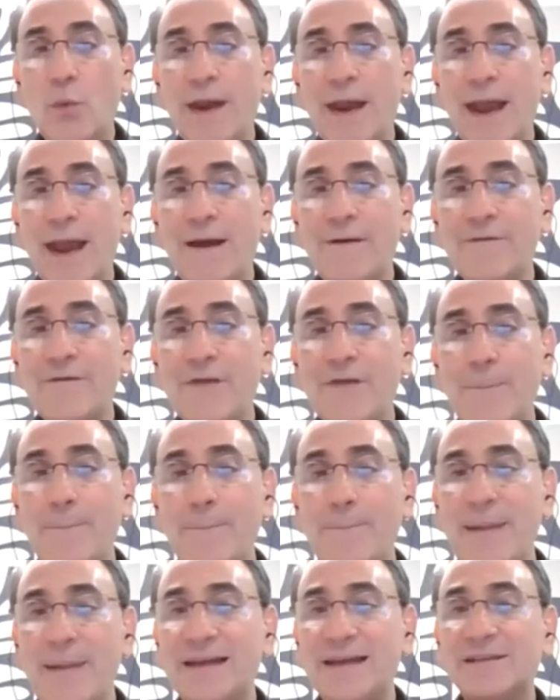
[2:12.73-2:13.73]
We have the
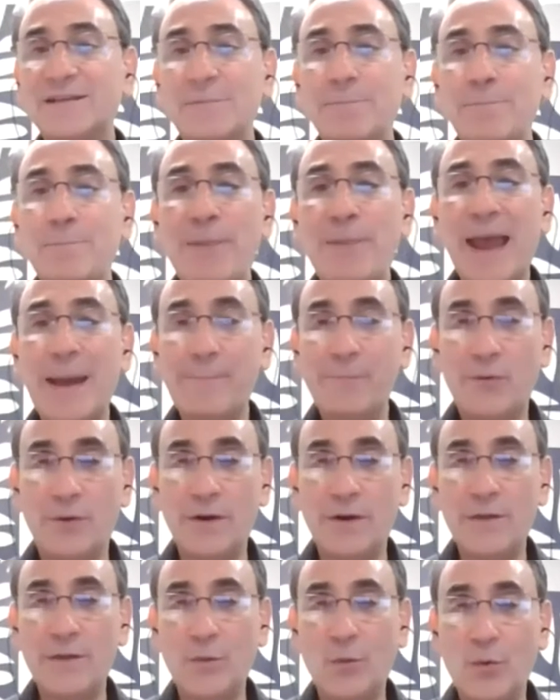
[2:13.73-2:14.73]
best
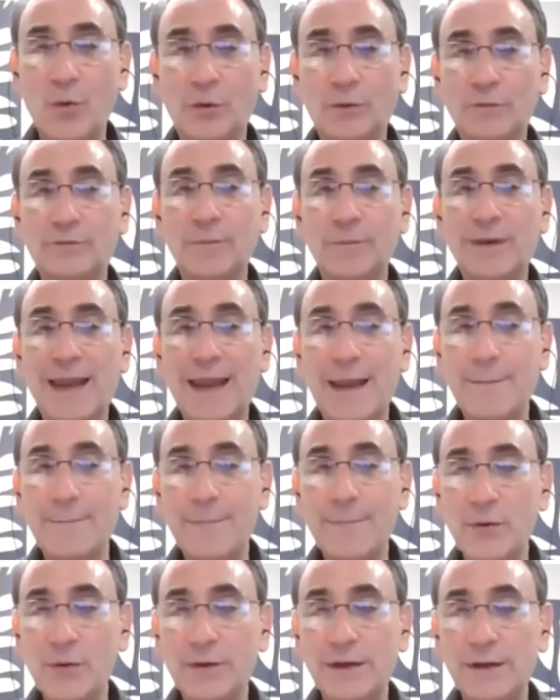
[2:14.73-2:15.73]
pepper in the world from
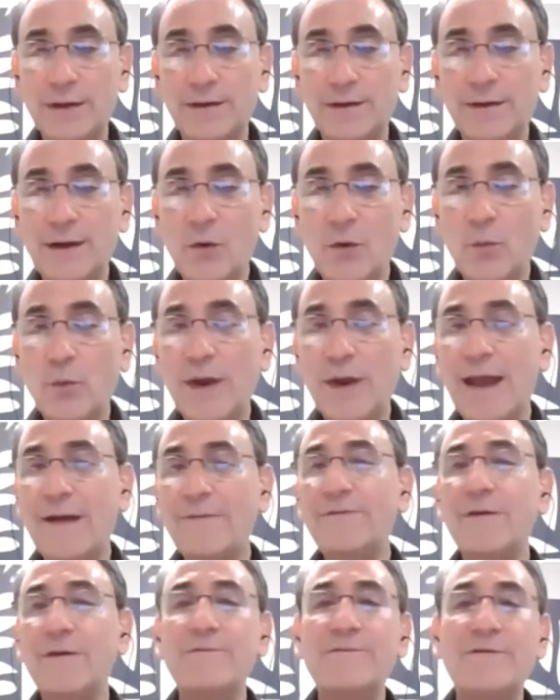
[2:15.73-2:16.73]
Cambodia. We
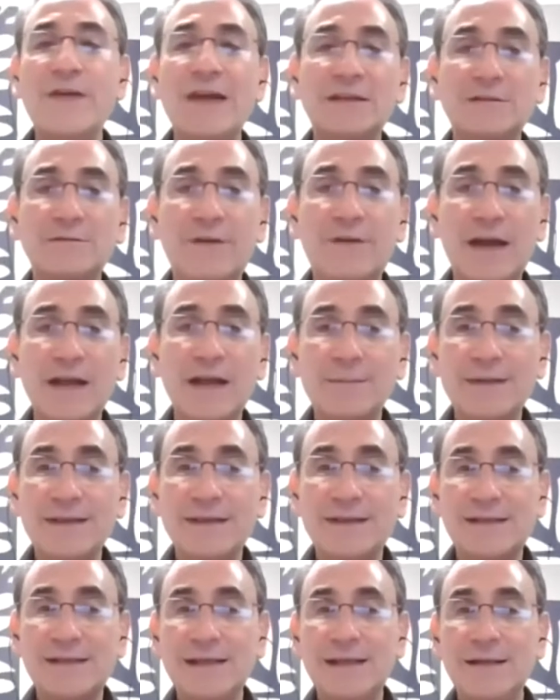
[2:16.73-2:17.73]
have the best
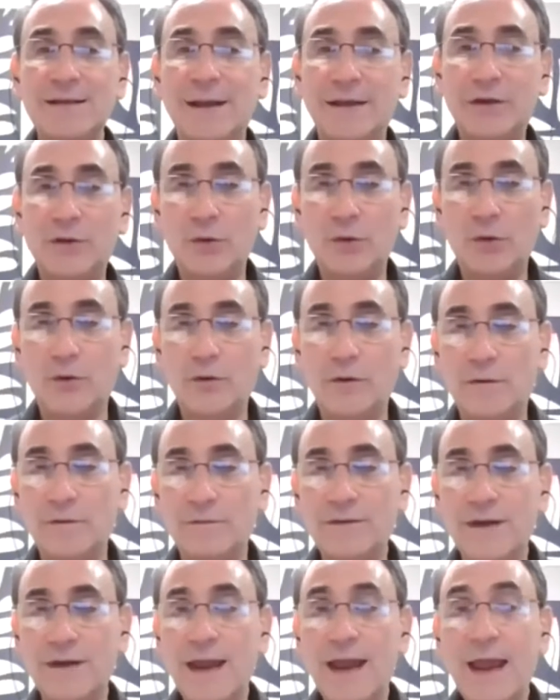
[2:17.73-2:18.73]
vitamin C, like you heard
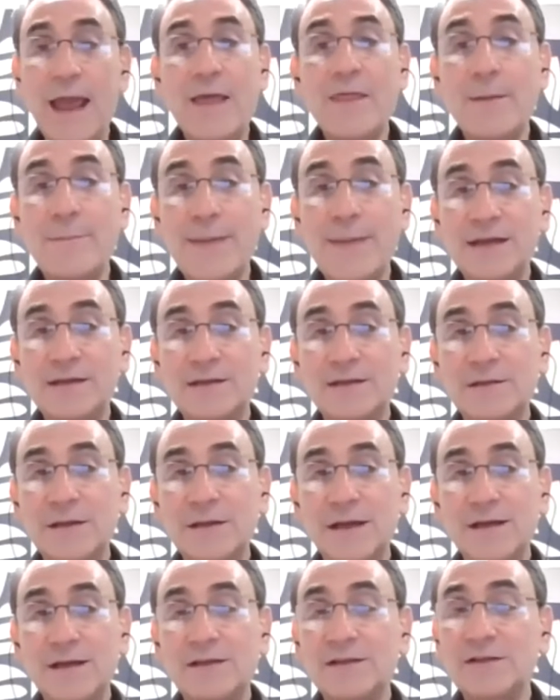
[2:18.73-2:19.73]
of, and the
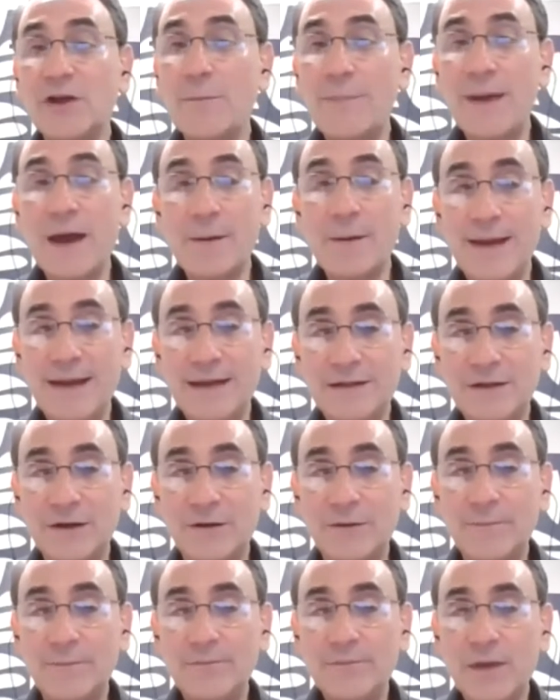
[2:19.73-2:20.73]
best saw
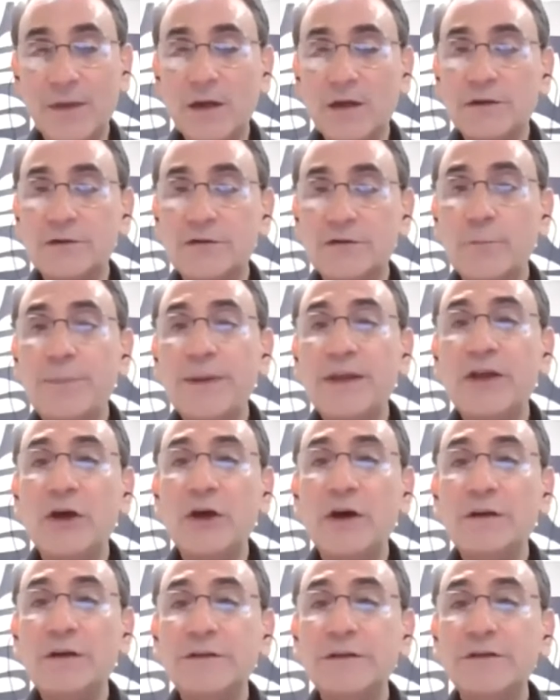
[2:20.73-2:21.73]
palmetto. So
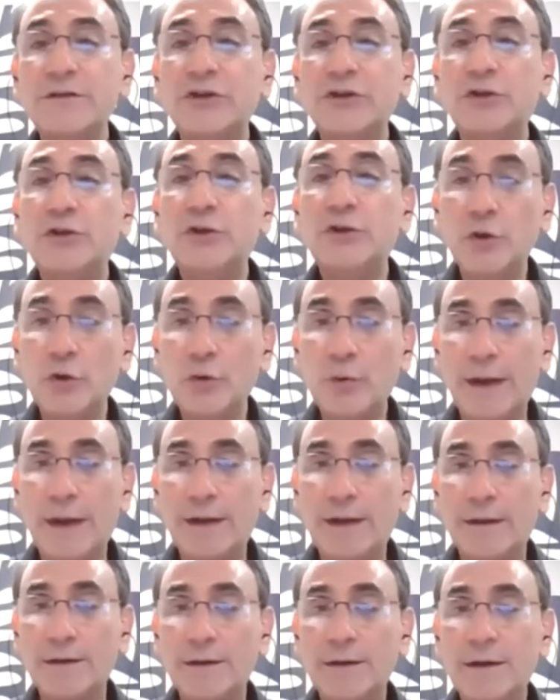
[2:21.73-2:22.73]
because it's
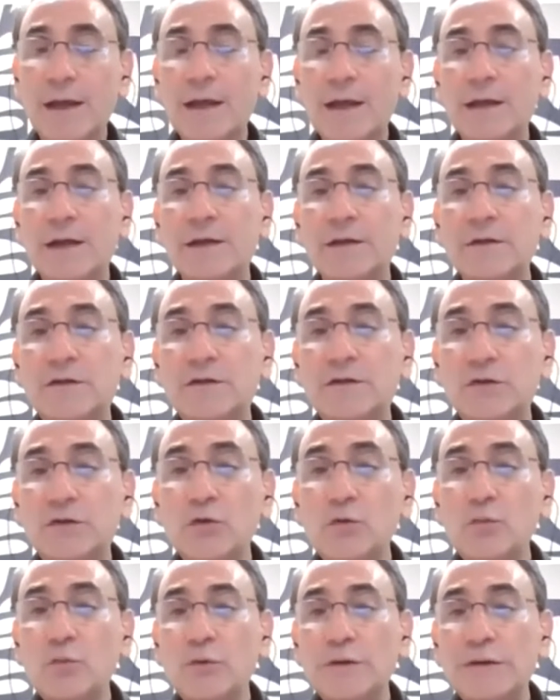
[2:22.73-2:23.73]
curated,
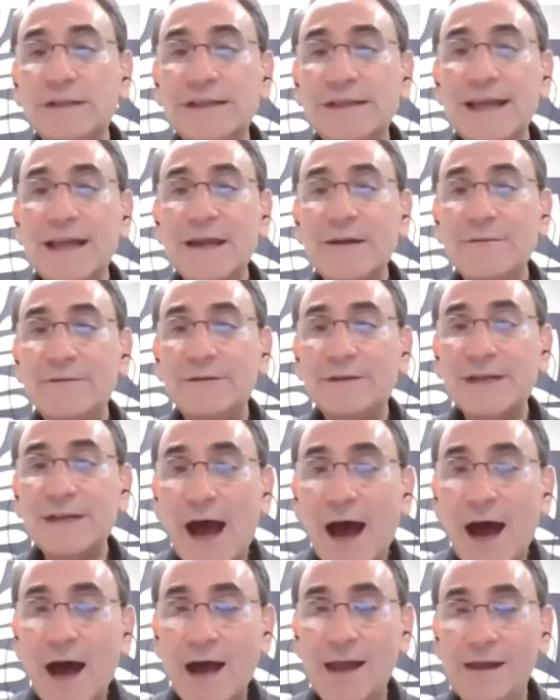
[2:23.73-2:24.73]
consumers save
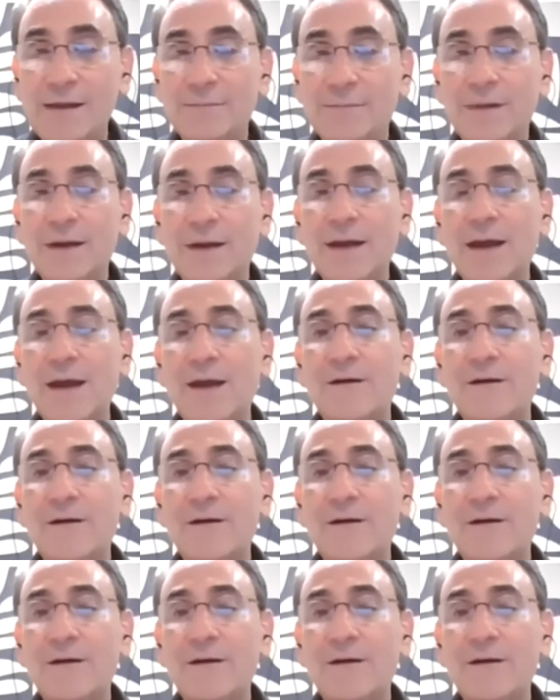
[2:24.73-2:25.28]
time